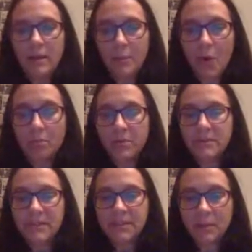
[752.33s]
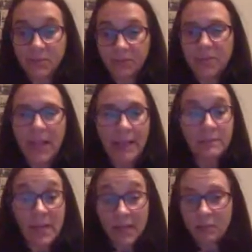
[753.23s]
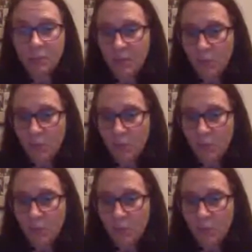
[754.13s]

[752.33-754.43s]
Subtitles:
problems in terms of the timeline.